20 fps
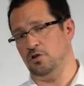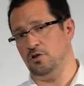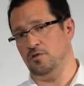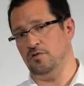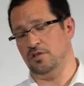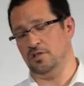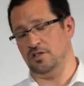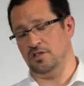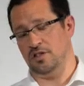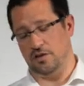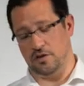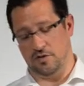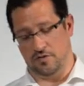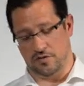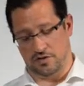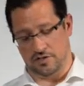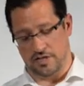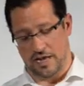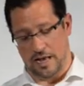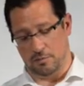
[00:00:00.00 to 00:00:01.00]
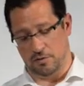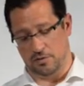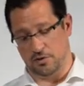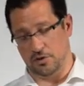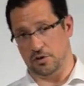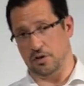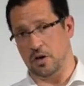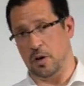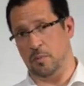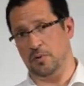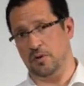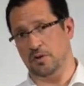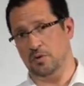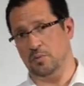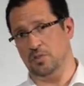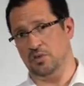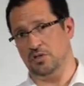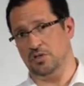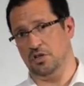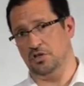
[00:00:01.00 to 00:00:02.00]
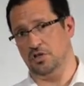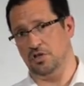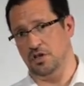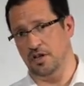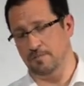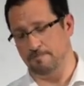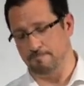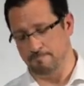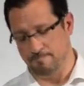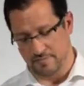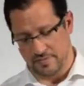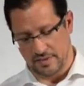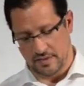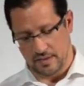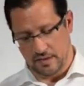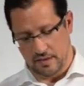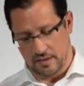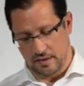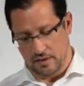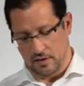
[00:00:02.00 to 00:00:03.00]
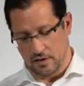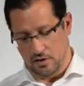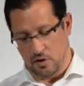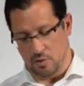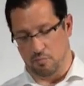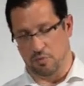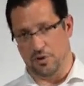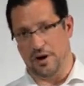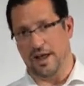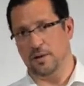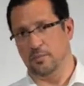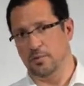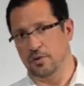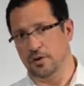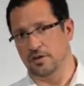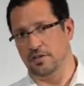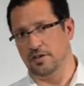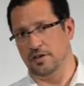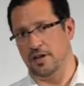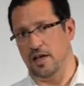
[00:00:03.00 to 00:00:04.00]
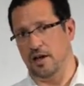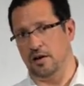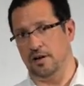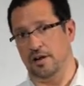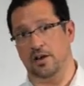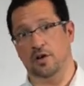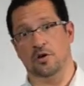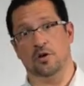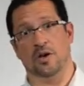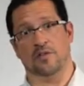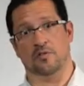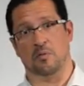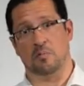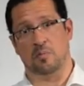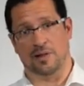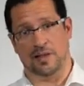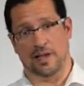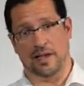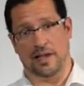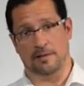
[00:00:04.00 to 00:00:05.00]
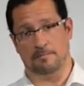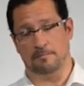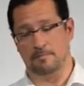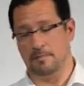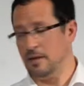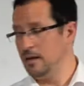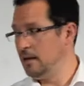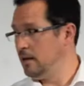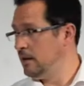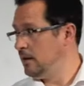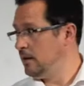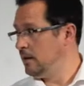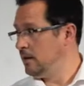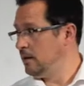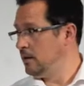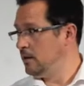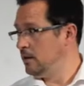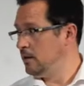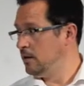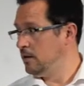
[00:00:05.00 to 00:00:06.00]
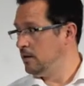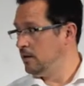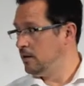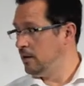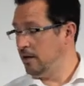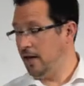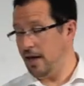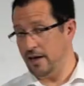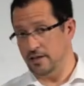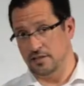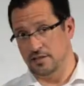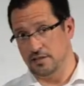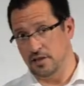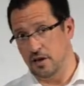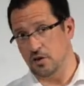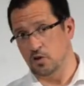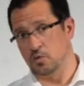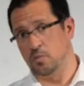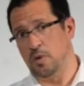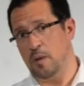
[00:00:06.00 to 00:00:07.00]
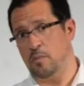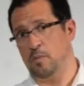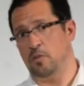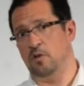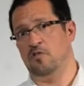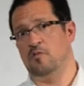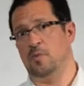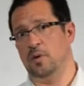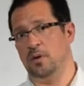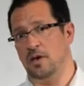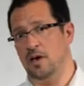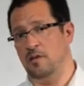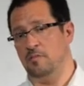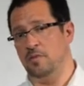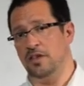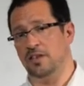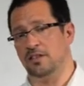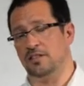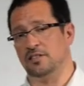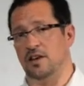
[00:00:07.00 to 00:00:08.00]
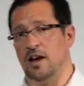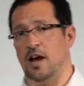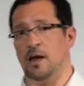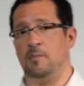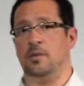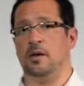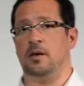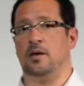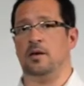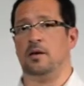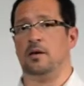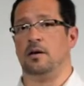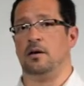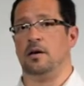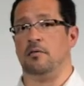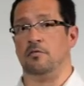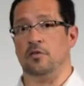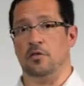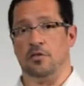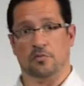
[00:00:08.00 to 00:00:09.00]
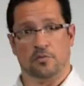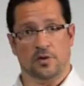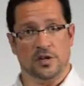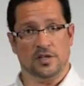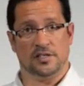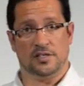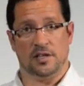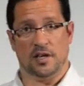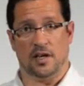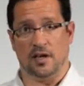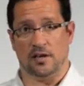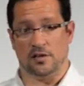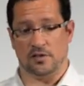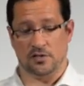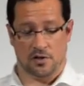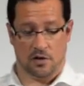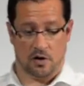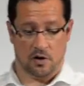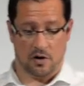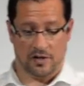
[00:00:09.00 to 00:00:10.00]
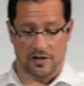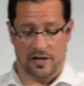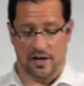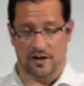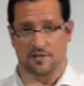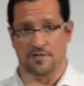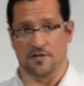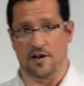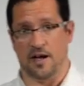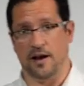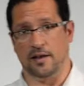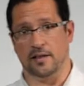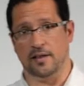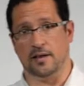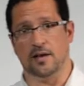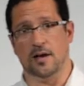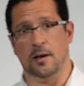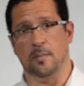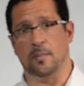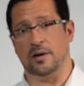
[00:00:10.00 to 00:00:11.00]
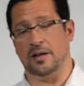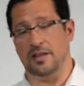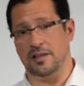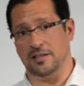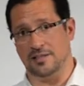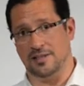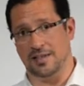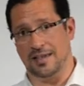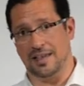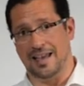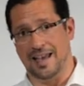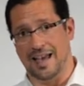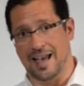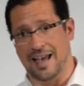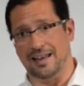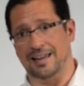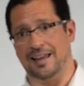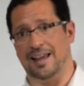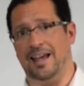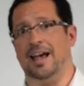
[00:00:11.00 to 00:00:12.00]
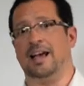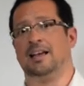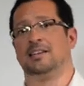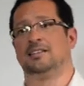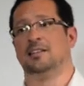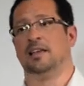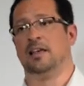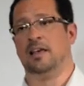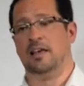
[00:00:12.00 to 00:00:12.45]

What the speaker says: you've established your company's positioning, your brand personality, and you have a plan. As salespeople, you've been given the assignment of the 3 C's, so identifying the companies, the contacts,